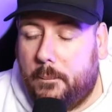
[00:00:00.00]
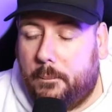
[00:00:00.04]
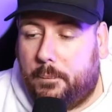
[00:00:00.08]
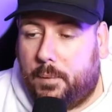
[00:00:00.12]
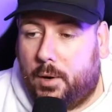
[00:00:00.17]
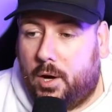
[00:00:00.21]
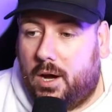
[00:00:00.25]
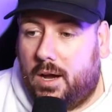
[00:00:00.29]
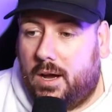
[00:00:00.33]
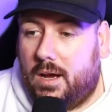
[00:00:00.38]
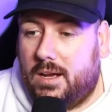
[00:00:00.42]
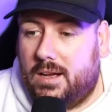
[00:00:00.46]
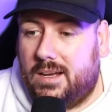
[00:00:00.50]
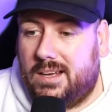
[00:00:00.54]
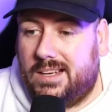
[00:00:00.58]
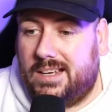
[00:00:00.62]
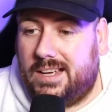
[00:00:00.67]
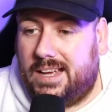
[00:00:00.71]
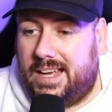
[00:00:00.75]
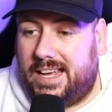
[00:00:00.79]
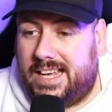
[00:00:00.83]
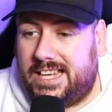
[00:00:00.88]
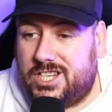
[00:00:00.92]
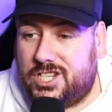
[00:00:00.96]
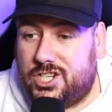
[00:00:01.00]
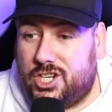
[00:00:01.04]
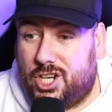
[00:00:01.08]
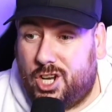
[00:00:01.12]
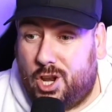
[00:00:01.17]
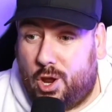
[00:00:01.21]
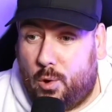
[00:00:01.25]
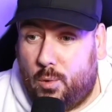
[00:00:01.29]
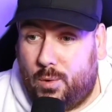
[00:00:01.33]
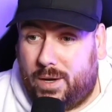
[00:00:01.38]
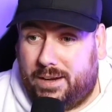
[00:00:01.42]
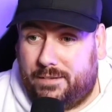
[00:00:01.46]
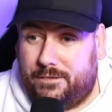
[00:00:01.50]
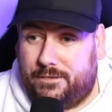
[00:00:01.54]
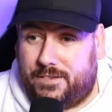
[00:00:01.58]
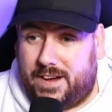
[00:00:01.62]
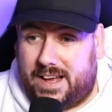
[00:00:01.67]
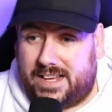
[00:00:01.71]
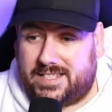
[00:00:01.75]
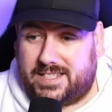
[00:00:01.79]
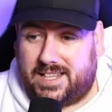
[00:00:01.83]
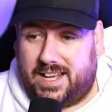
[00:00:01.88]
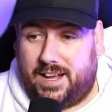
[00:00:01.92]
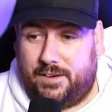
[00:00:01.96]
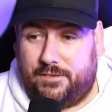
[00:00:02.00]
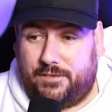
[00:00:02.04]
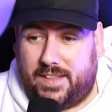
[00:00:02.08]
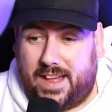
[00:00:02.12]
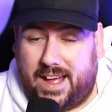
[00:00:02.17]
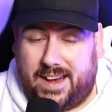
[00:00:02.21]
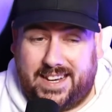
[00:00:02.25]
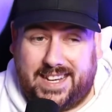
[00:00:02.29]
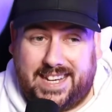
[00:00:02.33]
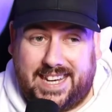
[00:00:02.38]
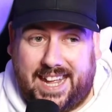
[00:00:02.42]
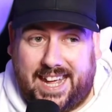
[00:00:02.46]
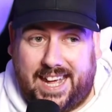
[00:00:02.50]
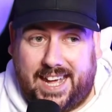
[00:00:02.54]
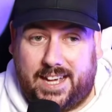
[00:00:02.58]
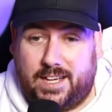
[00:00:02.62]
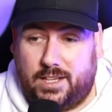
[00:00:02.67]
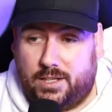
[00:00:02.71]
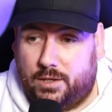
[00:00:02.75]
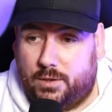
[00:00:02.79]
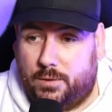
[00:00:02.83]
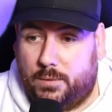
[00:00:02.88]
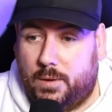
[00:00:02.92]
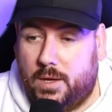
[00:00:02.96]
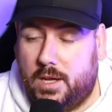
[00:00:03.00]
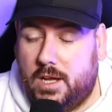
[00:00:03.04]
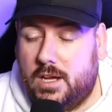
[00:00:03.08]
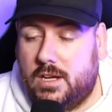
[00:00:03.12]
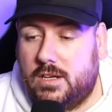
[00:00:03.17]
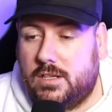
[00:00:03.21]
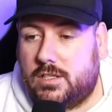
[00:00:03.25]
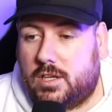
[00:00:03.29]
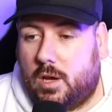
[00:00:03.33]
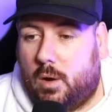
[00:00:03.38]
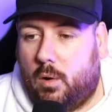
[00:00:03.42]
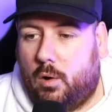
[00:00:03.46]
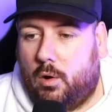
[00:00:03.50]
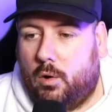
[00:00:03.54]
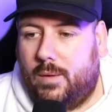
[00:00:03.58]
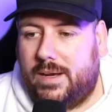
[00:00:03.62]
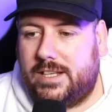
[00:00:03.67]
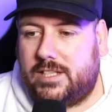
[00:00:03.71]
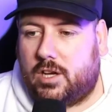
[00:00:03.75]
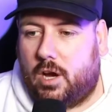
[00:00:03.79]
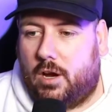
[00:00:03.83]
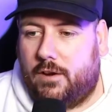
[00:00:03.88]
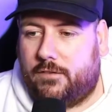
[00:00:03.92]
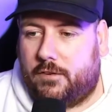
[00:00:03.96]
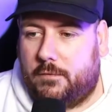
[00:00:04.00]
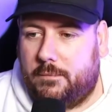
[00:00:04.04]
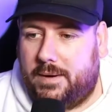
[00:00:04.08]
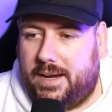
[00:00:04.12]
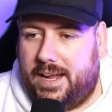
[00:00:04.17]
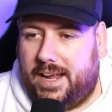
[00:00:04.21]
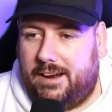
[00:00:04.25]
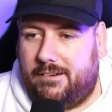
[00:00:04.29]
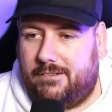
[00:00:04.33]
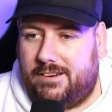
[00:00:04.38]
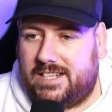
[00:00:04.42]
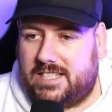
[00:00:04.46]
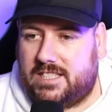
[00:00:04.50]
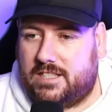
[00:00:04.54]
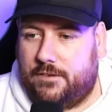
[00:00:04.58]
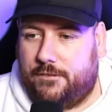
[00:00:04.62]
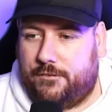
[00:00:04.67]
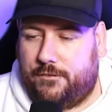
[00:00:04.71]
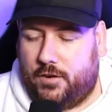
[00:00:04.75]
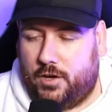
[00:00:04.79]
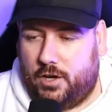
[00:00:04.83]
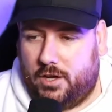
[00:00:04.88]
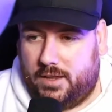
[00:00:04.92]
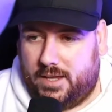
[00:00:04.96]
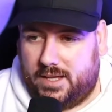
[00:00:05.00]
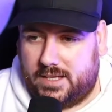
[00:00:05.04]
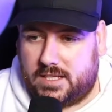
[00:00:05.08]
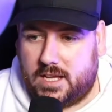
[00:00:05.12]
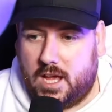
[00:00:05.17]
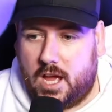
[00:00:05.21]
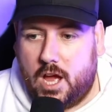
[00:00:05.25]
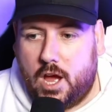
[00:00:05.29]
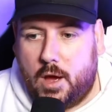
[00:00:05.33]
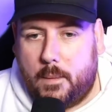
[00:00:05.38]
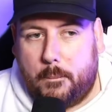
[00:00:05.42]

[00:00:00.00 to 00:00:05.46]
But it should load in faster if they're near you. So always go from nearest to furthest.